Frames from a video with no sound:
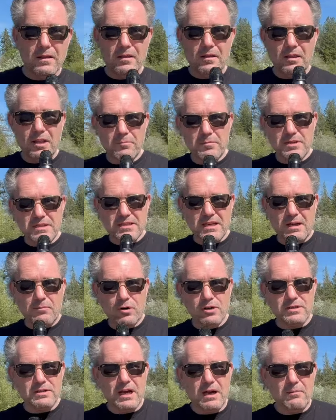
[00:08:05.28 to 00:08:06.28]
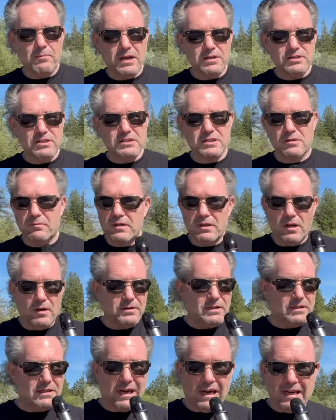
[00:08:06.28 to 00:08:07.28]
it'd be somewhere taught by Jesus. Can we know
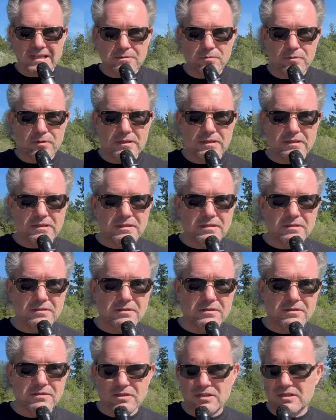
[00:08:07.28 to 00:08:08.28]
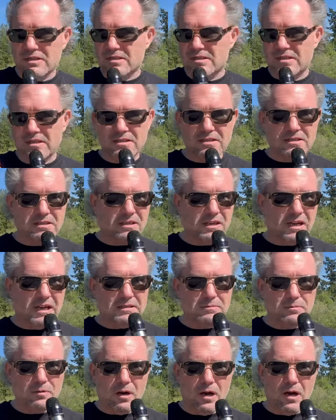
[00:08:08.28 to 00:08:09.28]
what the gospel is? Jesus teaches the
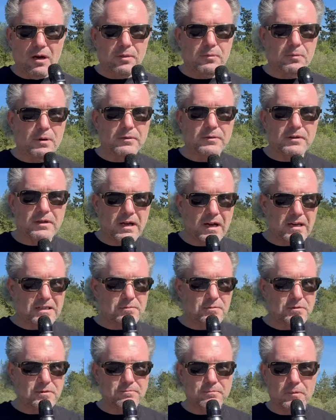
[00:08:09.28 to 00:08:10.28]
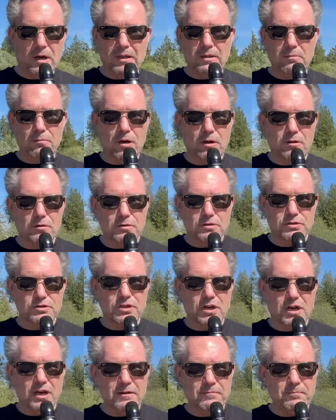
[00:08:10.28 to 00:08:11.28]
gospel all throughout the gospel Matthew, Mark, Luke, and
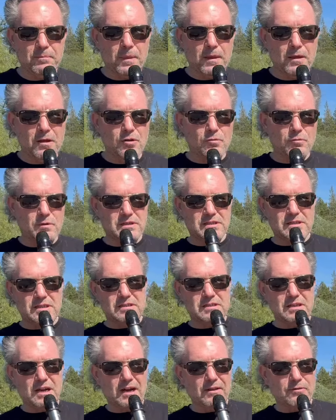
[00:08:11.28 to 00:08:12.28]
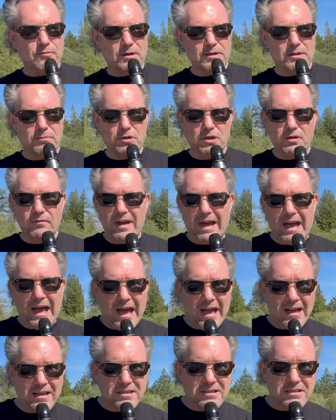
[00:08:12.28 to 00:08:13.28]
John. We see it taught throughout the book of
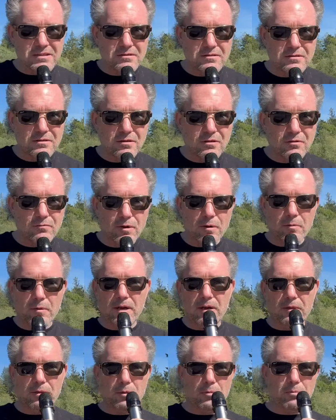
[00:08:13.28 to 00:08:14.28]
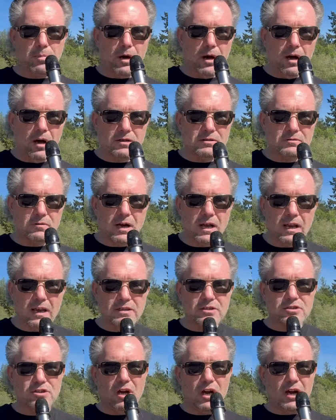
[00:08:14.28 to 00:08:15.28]
Acts. We read it through Paul's
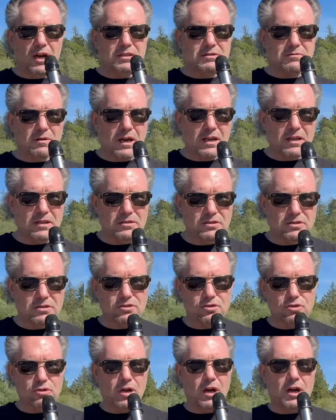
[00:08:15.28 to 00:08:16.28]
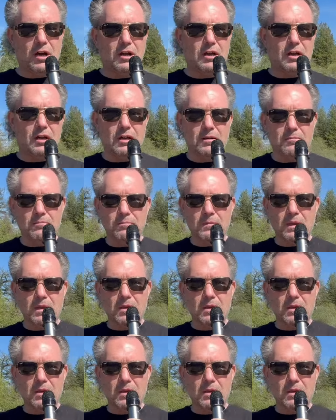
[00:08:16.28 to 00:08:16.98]
writings, John's writings, John, um,